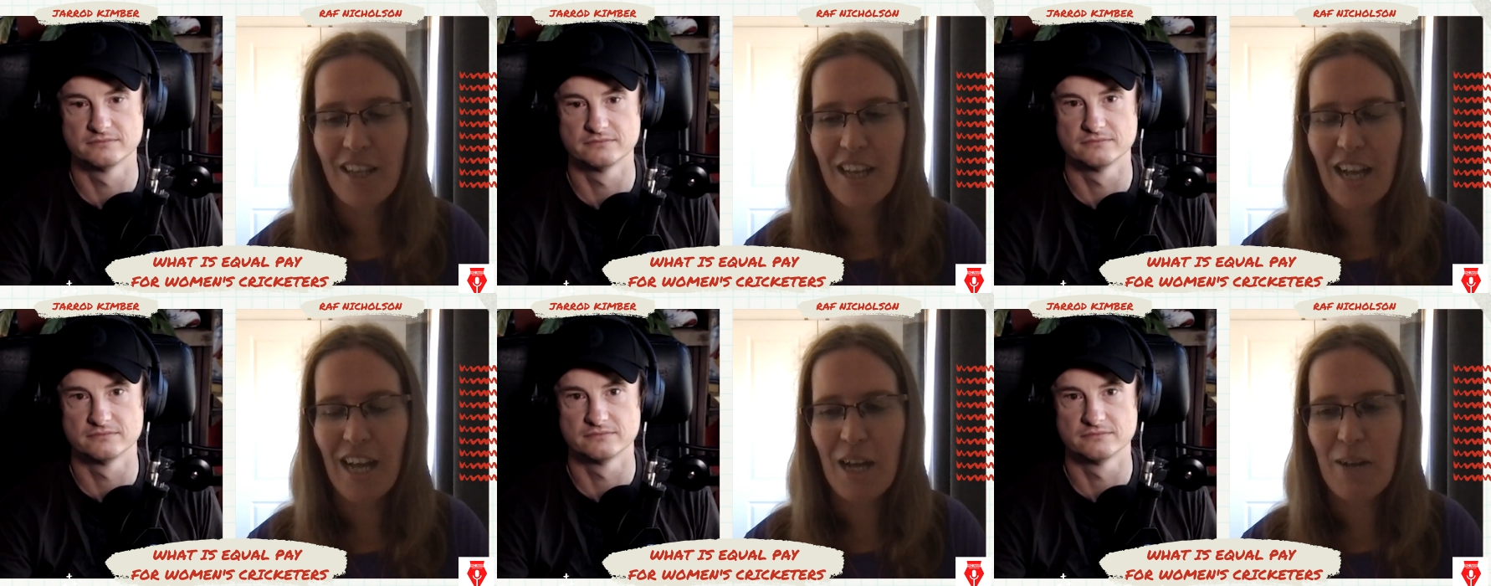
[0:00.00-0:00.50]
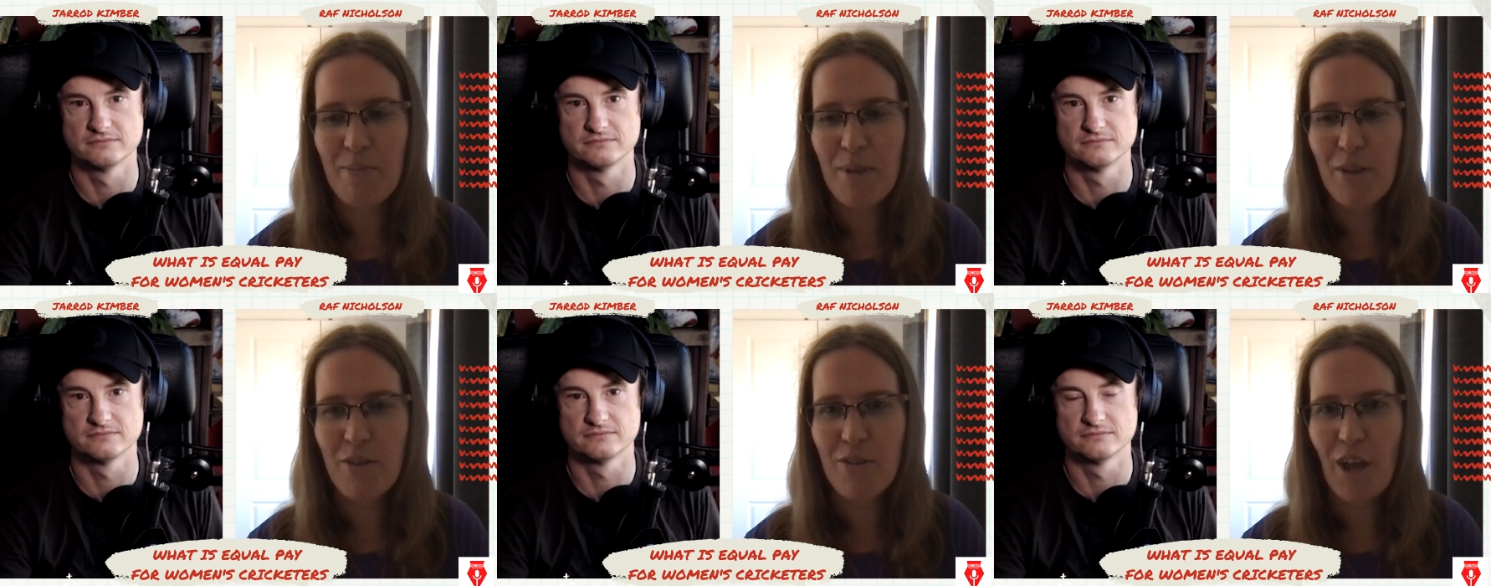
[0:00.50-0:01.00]
Speaker 1: Um,
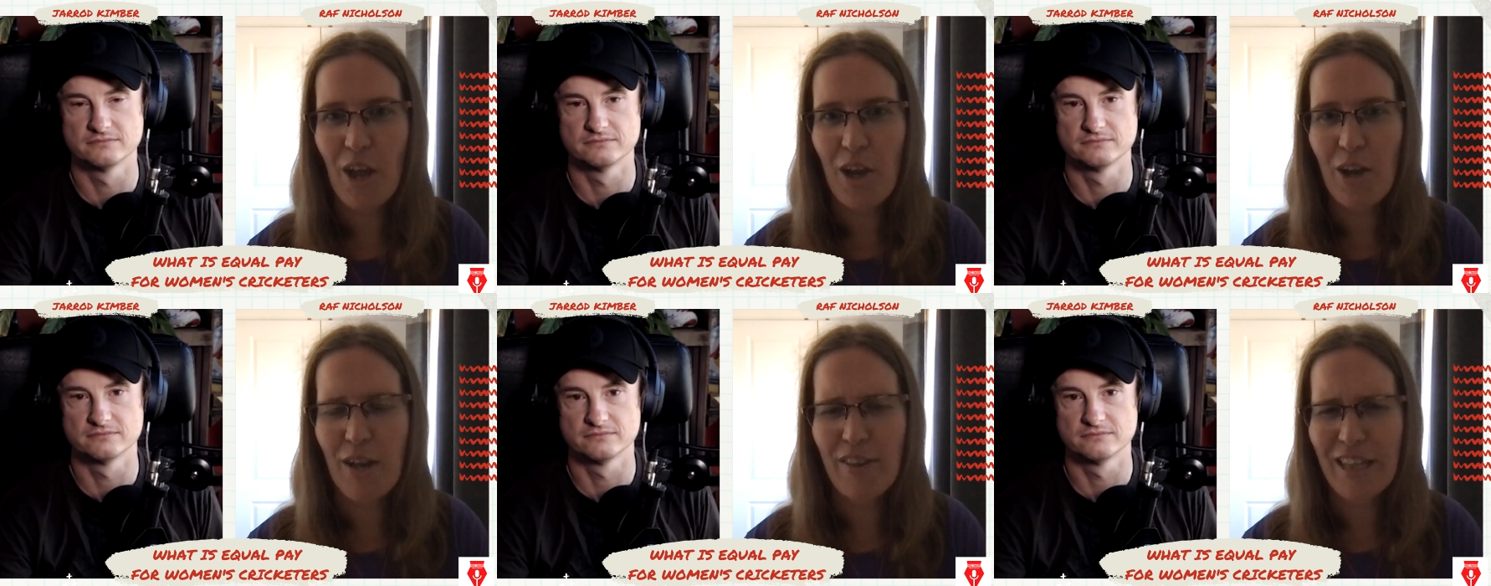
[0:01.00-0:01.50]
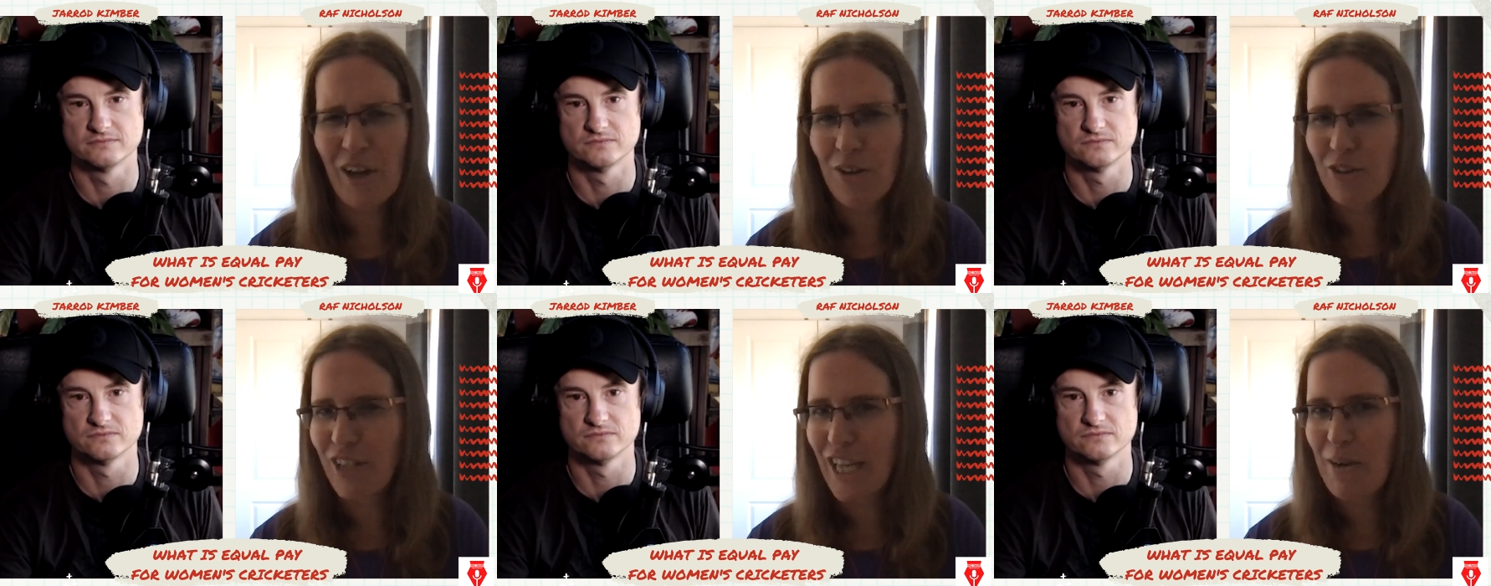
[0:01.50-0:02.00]
so in the last
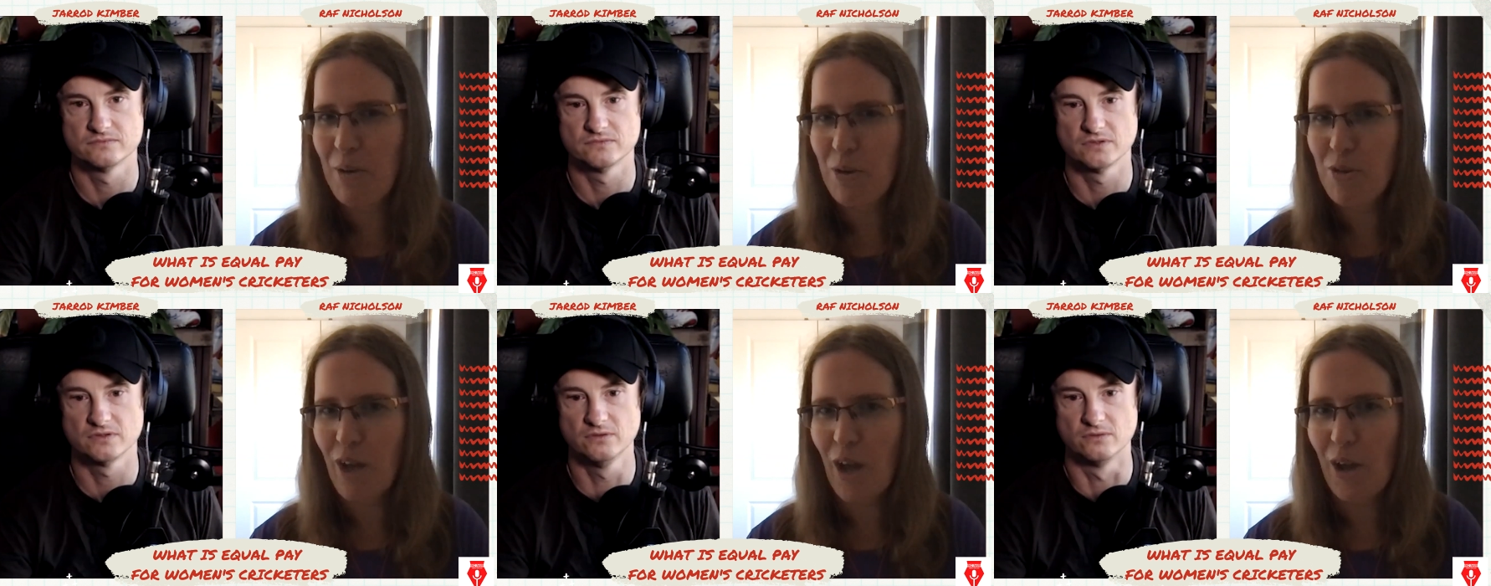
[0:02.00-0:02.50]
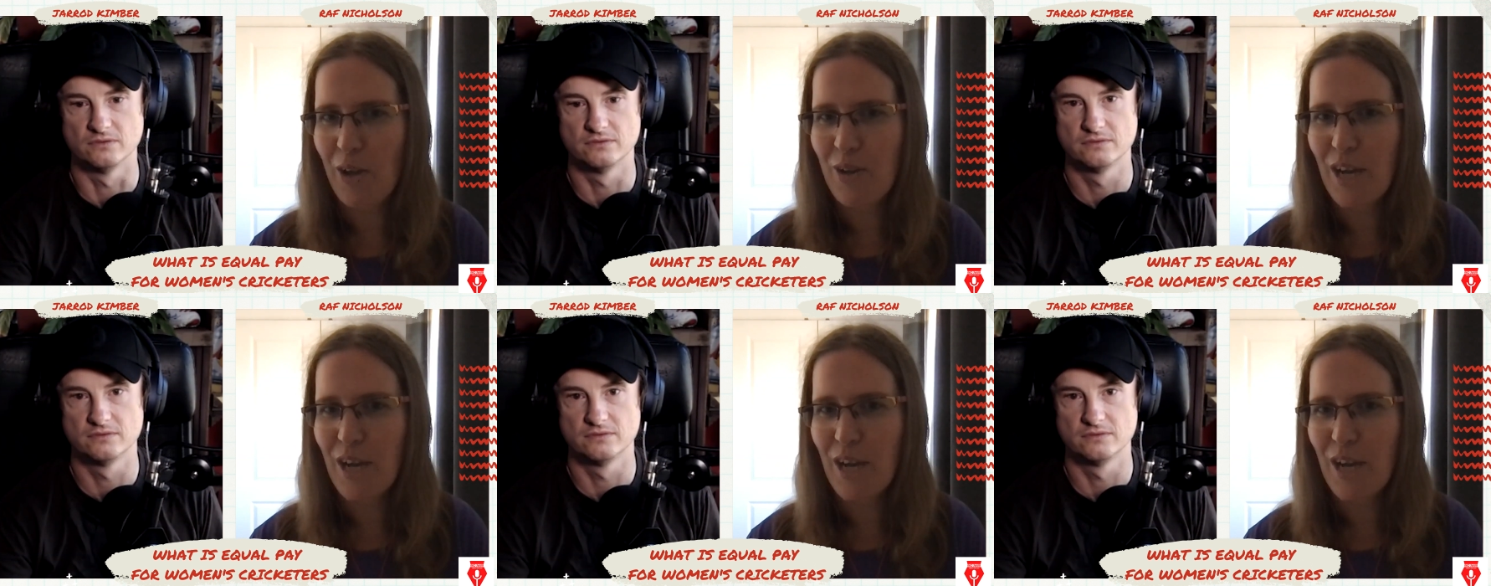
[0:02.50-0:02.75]
year or so,